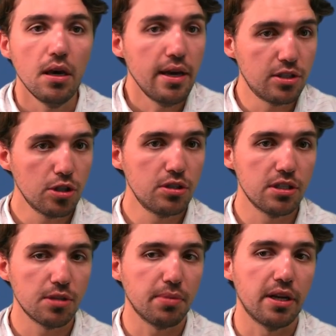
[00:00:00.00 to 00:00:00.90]

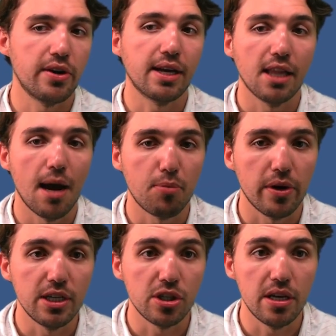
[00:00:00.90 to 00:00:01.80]
Interdisciplinary
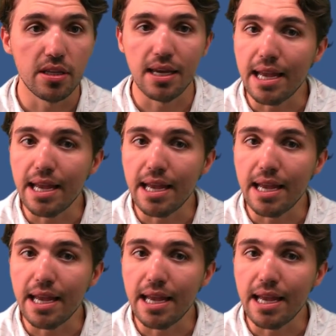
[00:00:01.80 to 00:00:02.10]
collaboration is an